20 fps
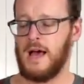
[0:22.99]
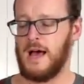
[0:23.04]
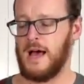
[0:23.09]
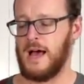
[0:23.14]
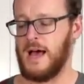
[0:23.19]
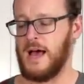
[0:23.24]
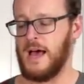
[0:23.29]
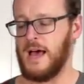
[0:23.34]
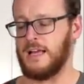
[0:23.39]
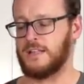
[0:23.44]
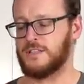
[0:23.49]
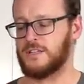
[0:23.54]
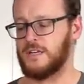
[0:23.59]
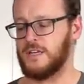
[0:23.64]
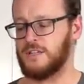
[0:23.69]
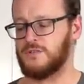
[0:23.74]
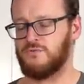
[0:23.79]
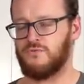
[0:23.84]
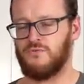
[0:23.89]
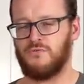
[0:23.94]
Uh, it's,
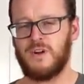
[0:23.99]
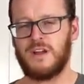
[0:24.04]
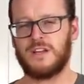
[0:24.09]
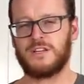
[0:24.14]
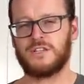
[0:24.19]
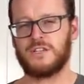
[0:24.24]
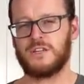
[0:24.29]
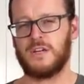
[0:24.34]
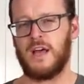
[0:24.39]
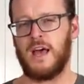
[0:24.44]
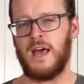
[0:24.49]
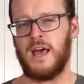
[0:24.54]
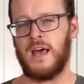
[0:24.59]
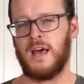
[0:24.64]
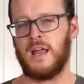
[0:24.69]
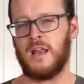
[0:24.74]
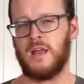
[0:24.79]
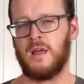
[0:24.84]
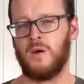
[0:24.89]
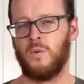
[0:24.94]
it's rich
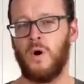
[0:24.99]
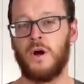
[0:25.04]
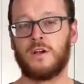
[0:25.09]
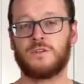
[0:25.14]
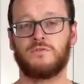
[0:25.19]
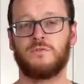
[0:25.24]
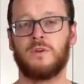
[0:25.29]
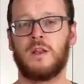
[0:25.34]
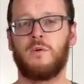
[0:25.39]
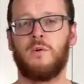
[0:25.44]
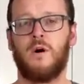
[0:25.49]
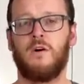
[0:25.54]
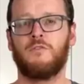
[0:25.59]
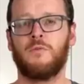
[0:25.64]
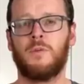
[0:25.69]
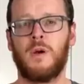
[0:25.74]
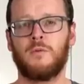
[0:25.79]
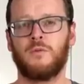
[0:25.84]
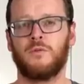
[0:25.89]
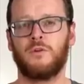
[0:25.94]
and it works really well for
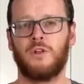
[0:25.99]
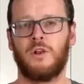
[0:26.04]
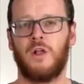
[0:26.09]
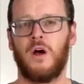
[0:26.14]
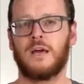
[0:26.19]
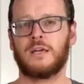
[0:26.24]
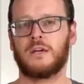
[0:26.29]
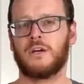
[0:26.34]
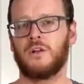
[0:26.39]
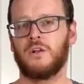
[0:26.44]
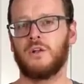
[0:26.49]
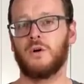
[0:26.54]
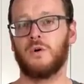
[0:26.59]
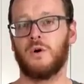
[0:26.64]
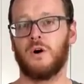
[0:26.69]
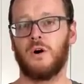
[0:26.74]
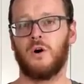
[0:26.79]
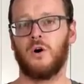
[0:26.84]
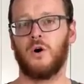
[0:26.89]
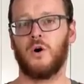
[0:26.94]
people who like
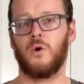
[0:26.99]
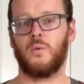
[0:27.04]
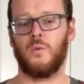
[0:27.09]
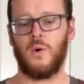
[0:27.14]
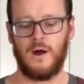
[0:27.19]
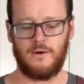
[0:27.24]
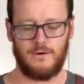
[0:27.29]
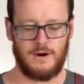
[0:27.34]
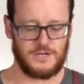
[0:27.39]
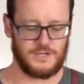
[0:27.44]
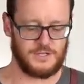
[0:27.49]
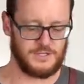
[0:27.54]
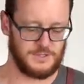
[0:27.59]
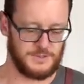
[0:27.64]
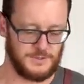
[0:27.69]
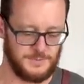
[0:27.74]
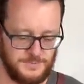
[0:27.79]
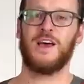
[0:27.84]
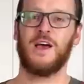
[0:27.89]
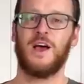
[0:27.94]
Kahlua or White
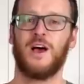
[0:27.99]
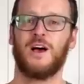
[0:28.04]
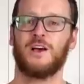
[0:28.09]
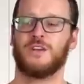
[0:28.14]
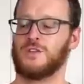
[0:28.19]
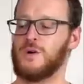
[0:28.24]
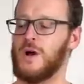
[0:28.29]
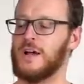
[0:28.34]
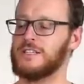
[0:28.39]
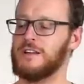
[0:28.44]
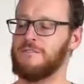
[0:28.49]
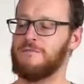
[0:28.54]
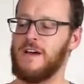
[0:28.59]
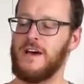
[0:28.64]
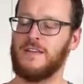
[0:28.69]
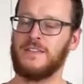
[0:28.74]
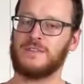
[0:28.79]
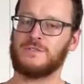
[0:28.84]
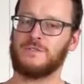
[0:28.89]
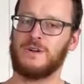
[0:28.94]
Russians. So I actually
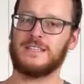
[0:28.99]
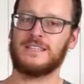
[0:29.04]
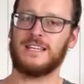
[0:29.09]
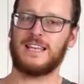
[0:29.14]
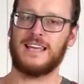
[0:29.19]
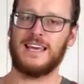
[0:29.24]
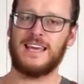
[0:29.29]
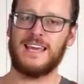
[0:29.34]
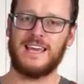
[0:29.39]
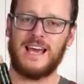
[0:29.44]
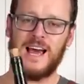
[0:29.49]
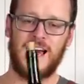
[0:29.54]
found this recently.